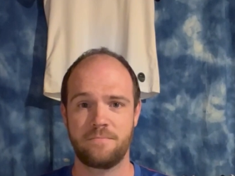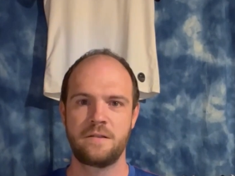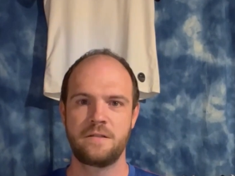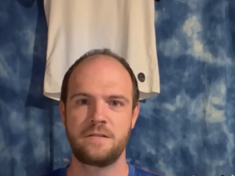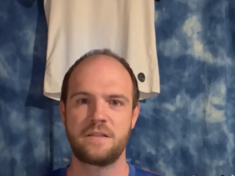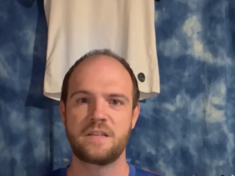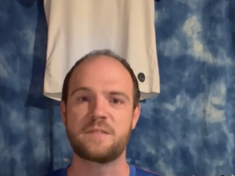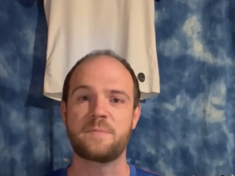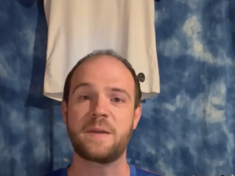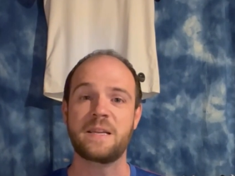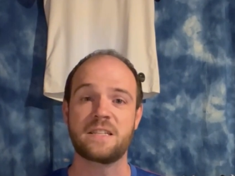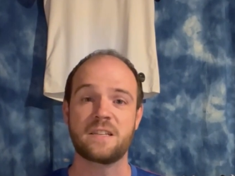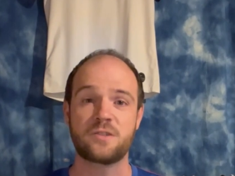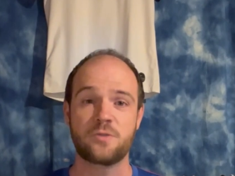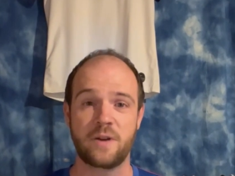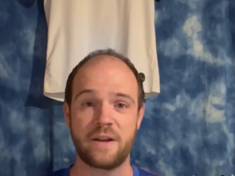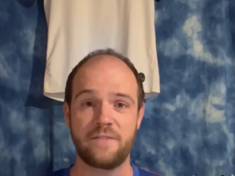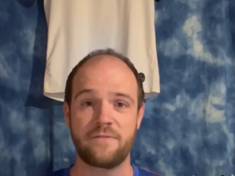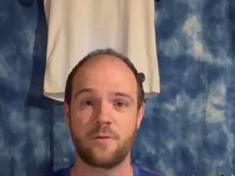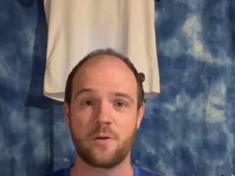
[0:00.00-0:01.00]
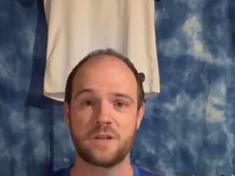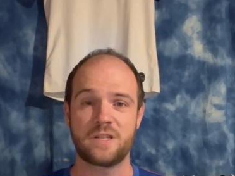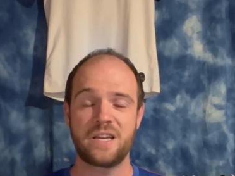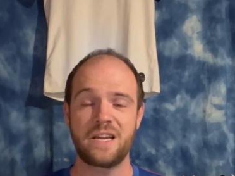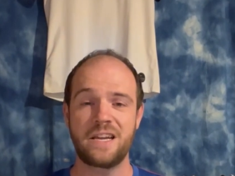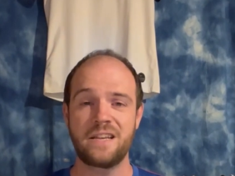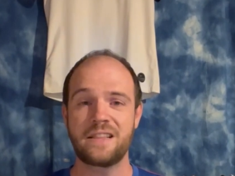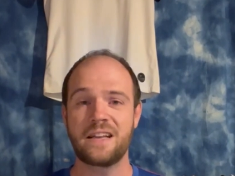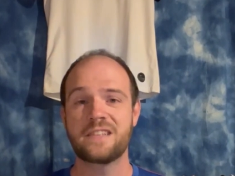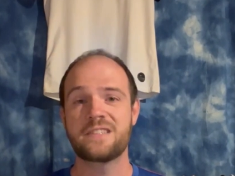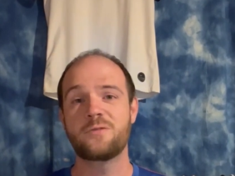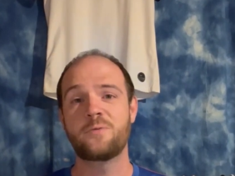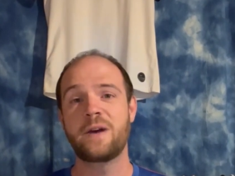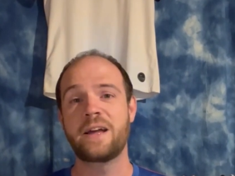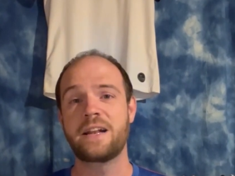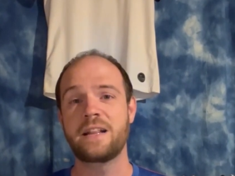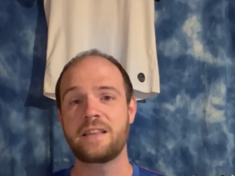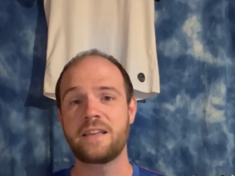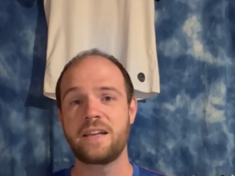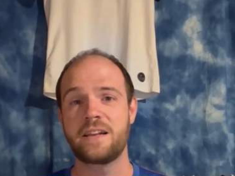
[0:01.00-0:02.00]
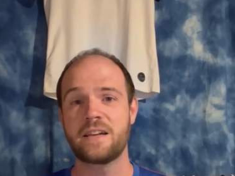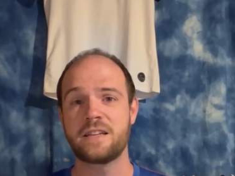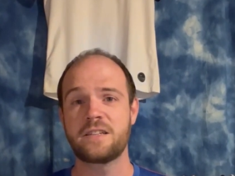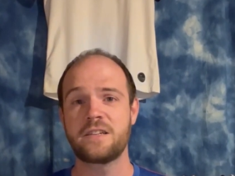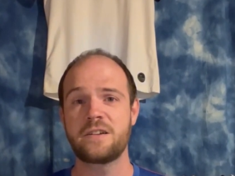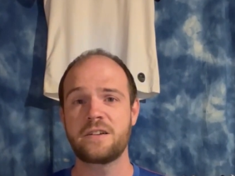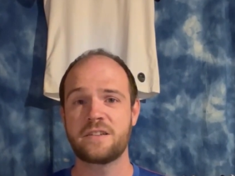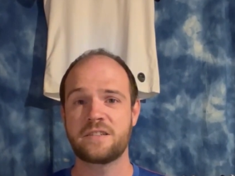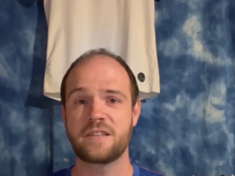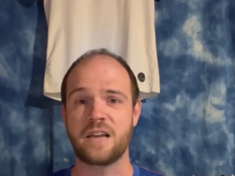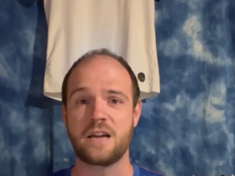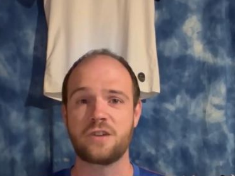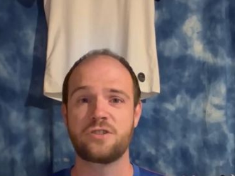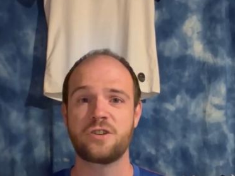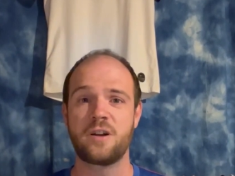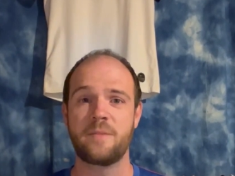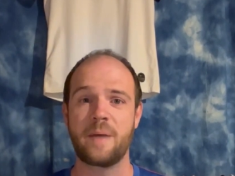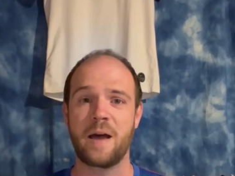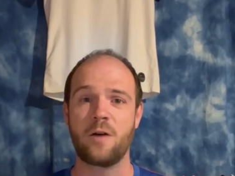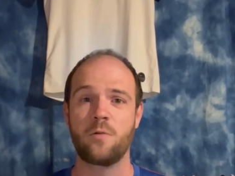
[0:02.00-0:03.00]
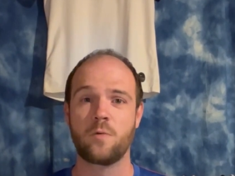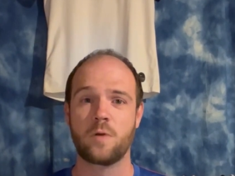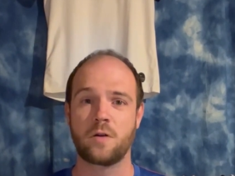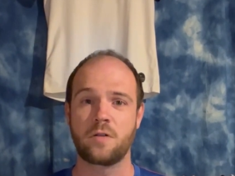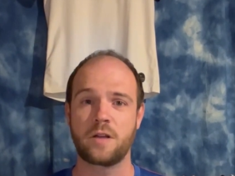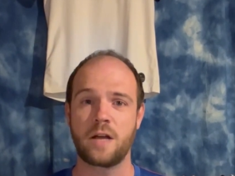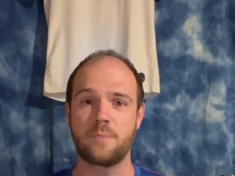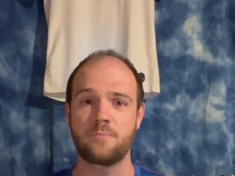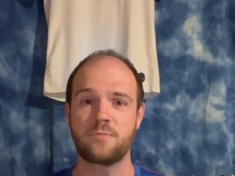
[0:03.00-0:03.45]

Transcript: This being the 2014, that's a way to lead into discussion about World Cup